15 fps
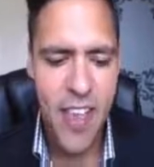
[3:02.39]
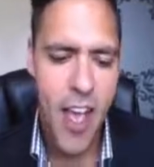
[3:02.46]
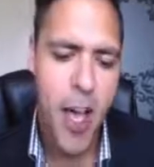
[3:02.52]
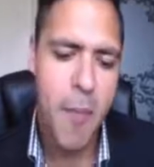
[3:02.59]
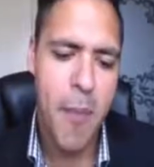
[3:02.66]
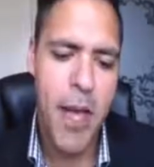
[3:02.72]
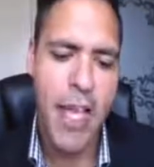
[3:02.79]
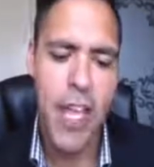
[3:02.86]

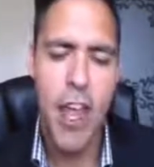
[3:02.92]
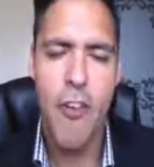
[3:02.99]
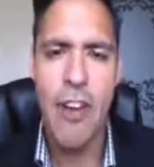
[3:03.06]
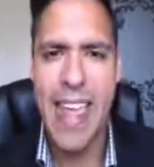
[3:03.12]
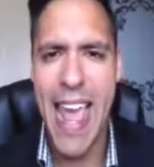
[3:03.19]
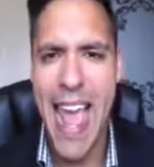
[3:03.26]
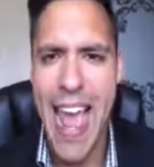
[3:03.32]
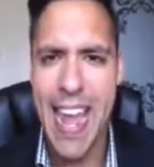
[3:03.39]
are my
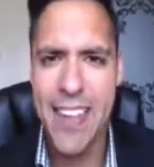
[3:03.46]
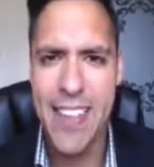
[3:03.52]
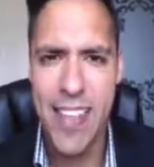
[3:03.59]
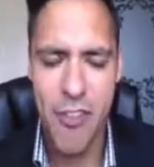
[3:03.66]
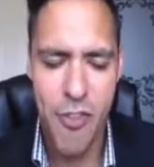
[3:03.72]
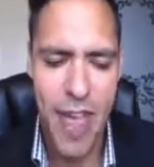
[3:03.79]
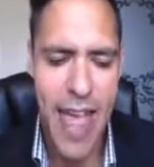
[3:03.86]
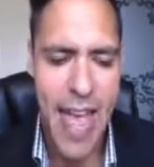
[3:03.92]
currently
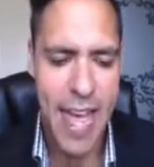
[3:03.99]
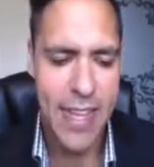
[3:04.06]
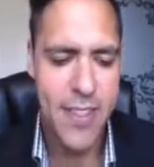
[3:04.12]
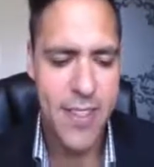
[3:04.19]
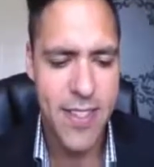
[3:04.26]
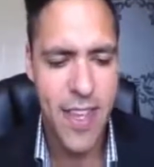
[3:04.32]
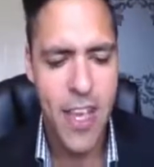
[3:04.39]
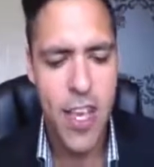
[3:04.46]
active
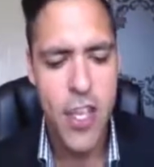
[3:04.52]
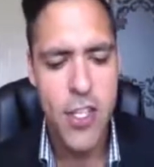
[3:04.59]
ads.